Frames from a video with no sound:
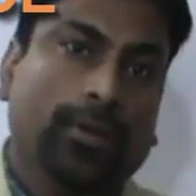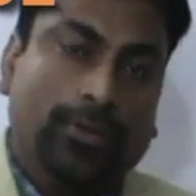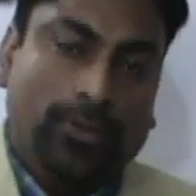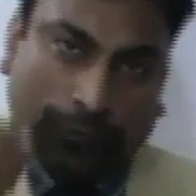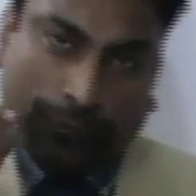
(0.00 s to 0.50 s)

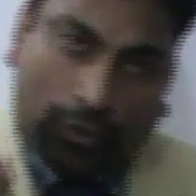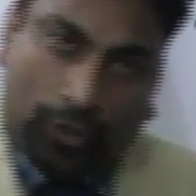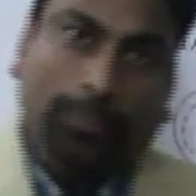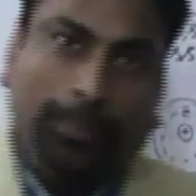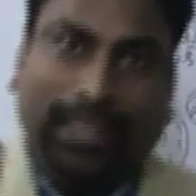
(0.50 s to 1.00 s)
So
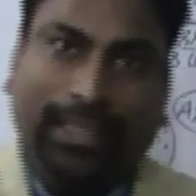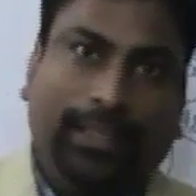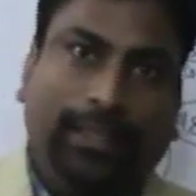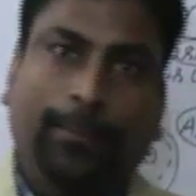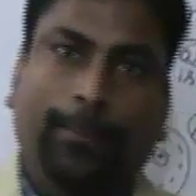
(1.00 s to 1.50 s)
for
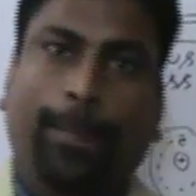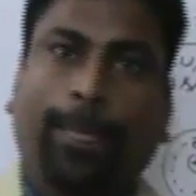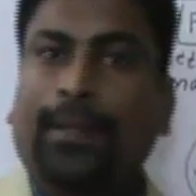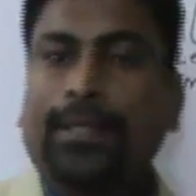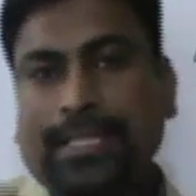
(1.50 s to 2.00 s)
me,
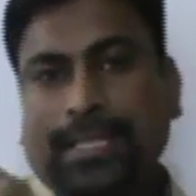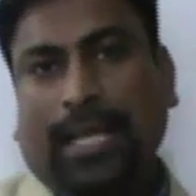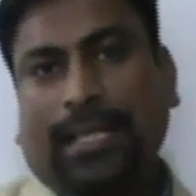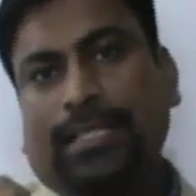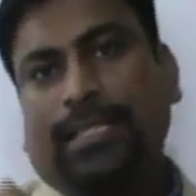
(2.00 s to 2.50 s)

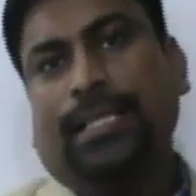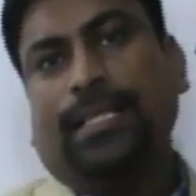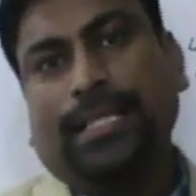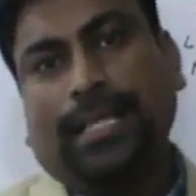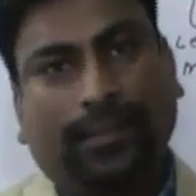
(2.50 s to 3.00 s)
science
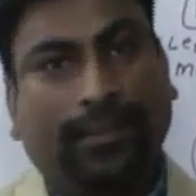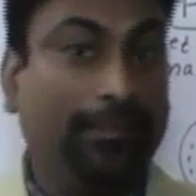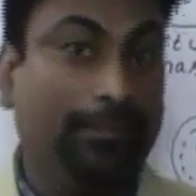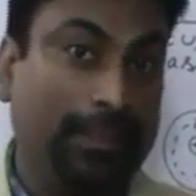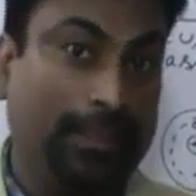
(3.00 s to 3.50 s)
is
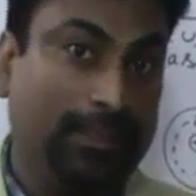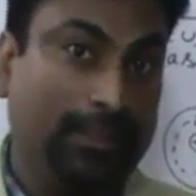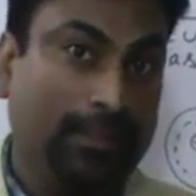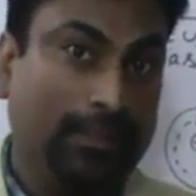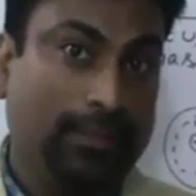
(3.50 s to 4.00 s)
nothing but,
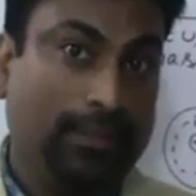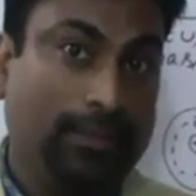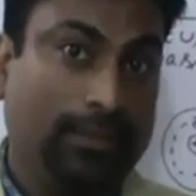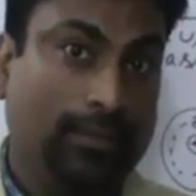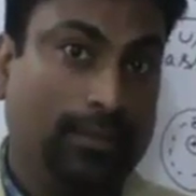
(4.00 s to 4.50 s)

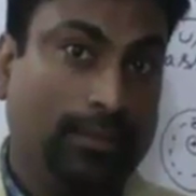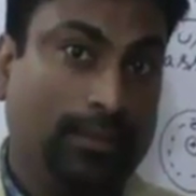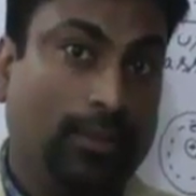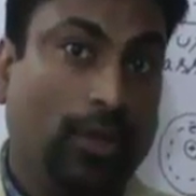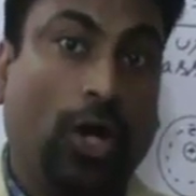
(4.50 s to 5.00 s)

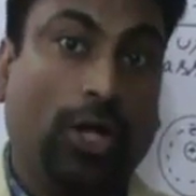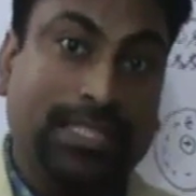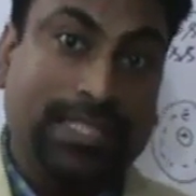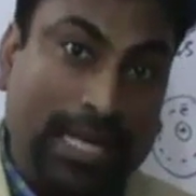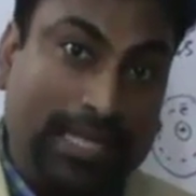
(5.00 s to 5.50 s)
or
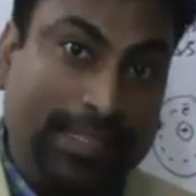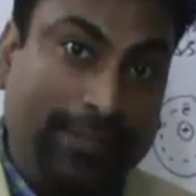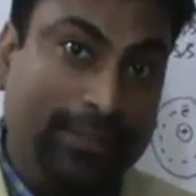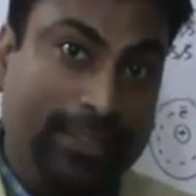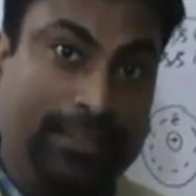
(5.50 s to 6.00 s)

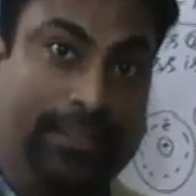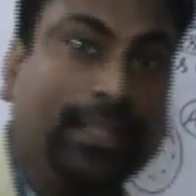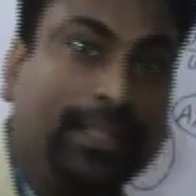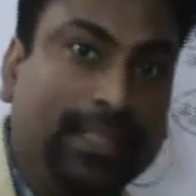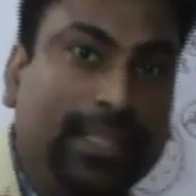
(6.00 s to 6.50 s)
scientific
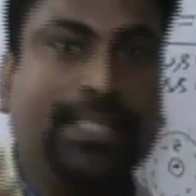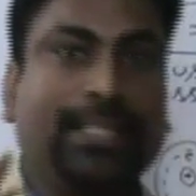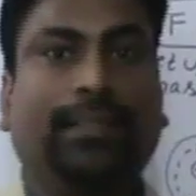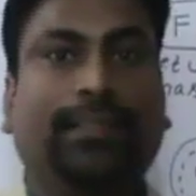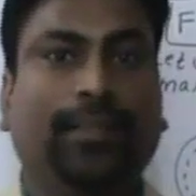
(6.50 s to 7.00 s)
theory is
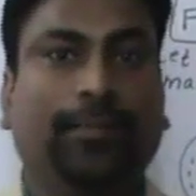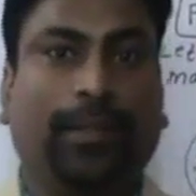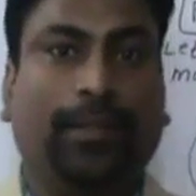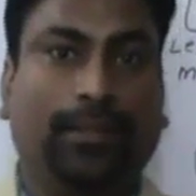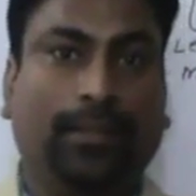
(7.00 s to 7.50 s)
nothing
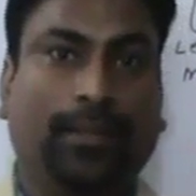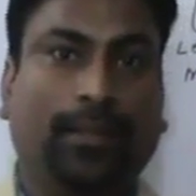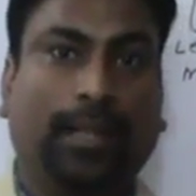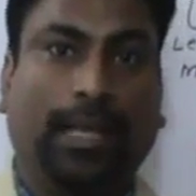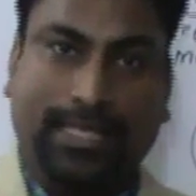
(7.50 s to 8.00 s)
but
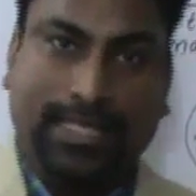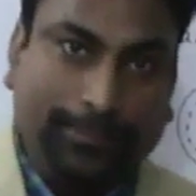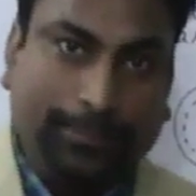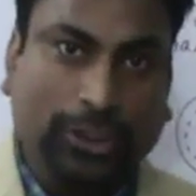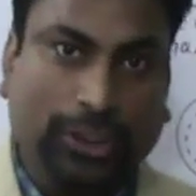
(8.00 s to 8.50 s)

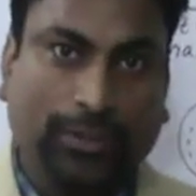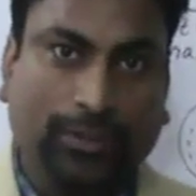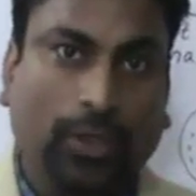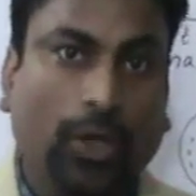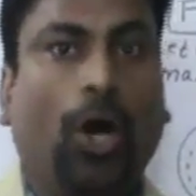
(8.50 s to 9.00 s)
assumption
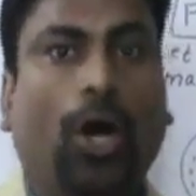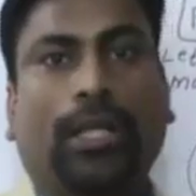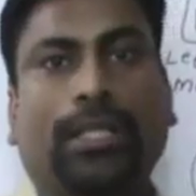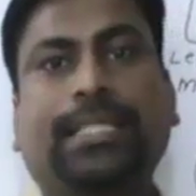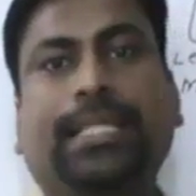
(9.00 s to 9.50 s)
or
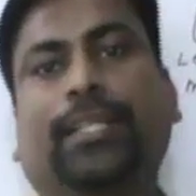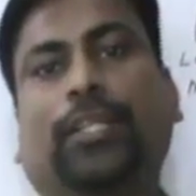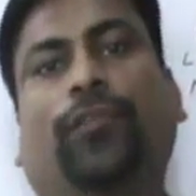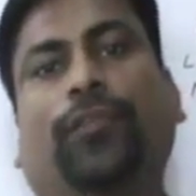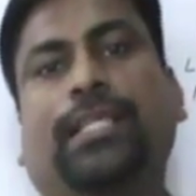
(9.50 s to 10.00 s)
a set
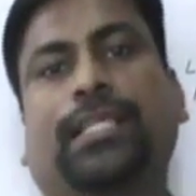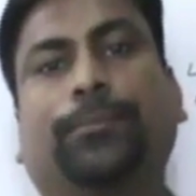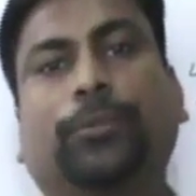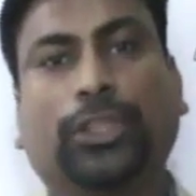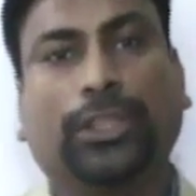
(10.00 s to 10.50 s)
of
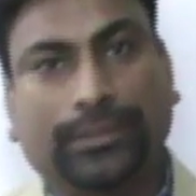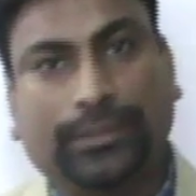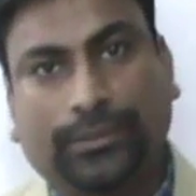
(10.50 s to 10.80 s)
assumptions.